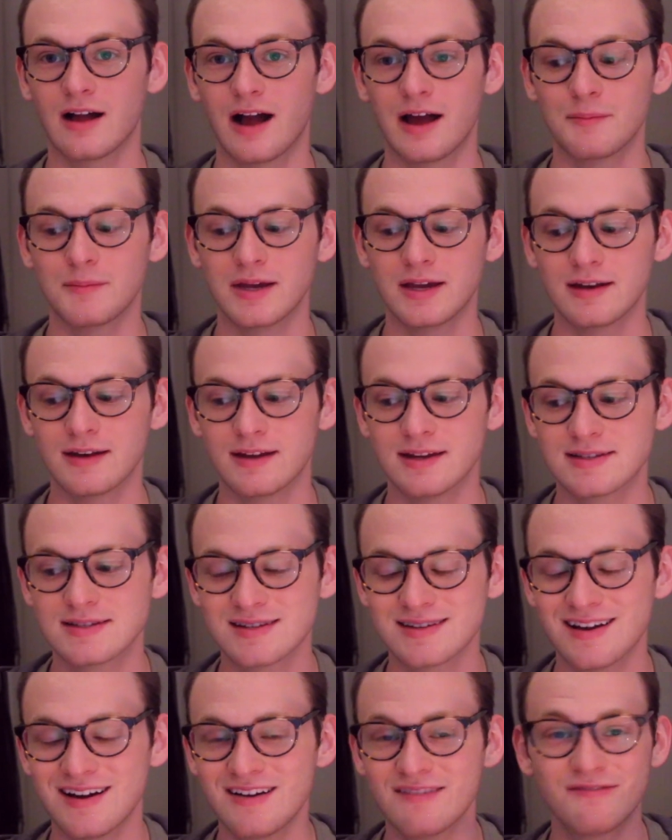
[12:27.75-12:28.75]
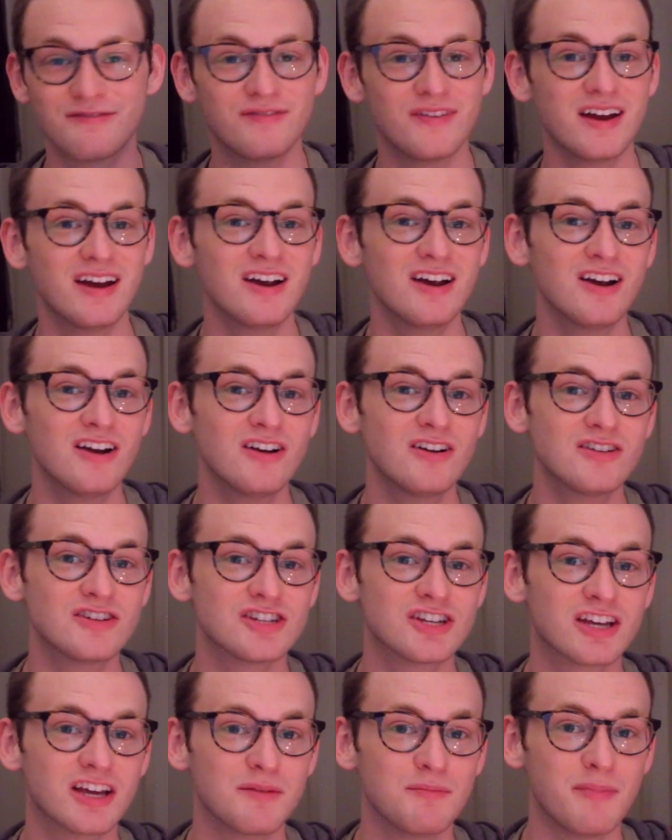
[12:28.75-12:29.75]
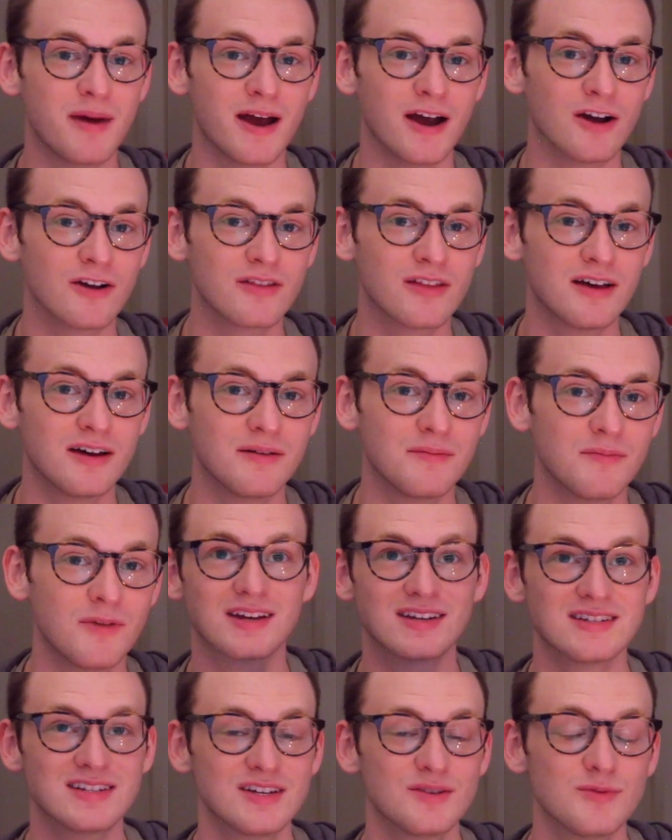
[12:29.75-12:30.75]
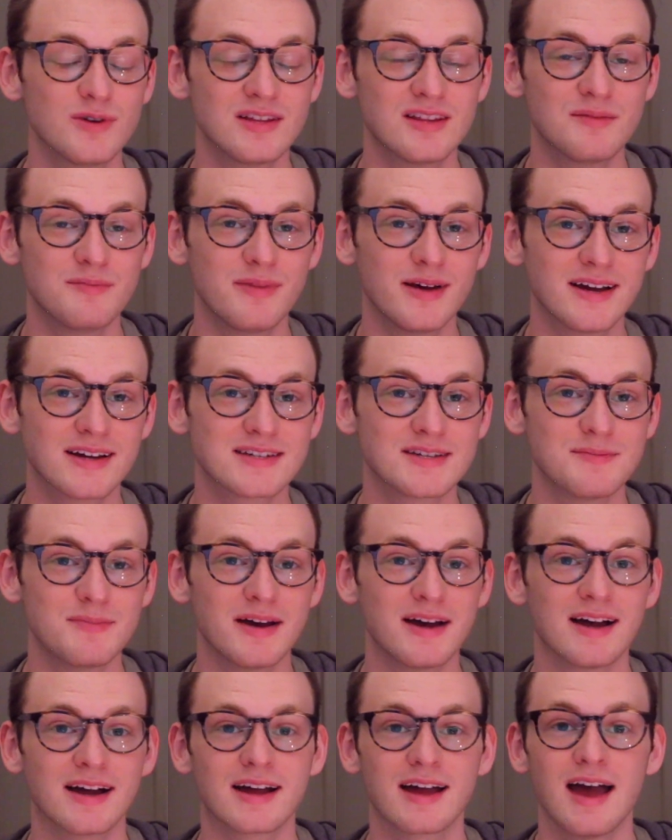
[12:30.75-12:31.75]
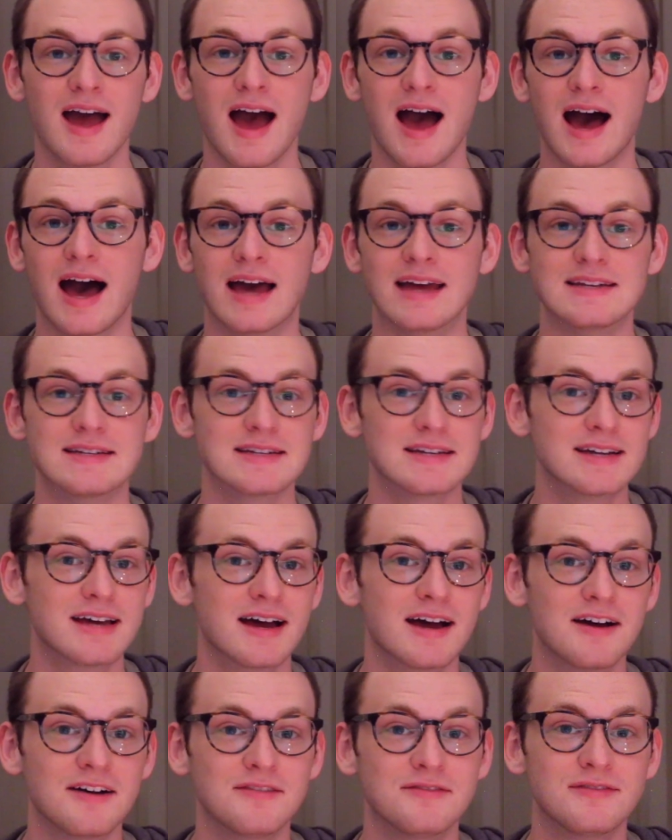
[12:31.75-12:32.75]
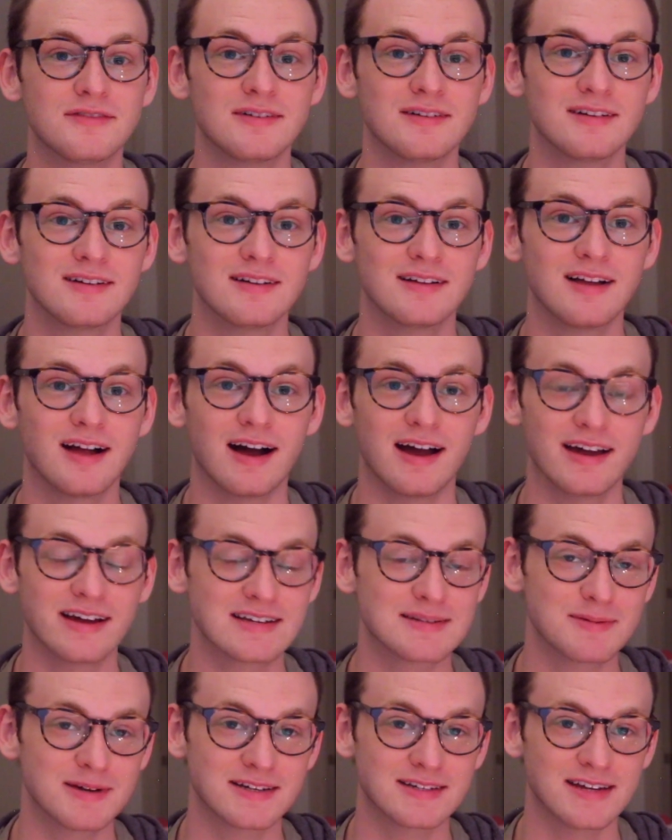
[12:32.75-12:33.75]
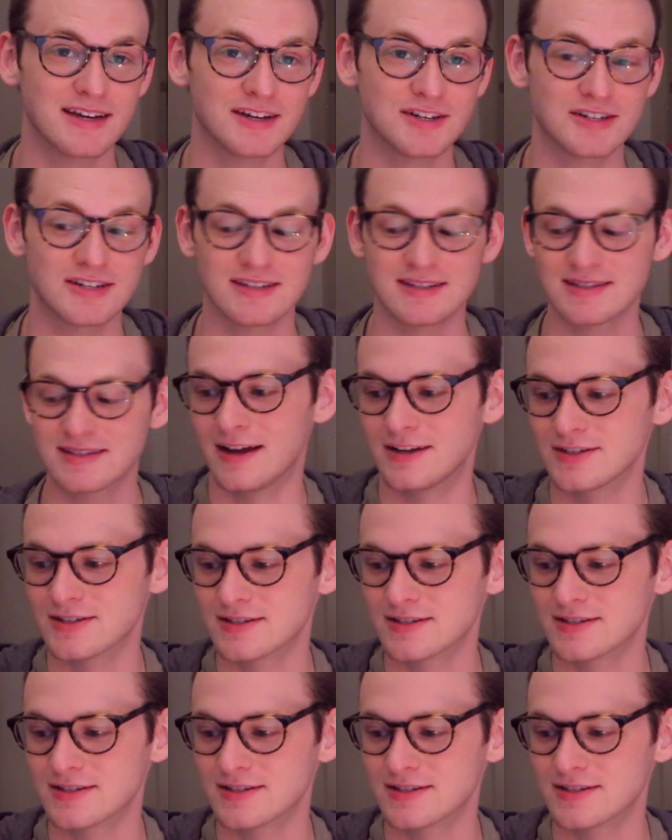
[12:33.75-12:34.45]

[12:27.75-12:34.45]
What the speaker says: I mean, it's not fair to compare them, but I did read them back to back. I did have high expectations.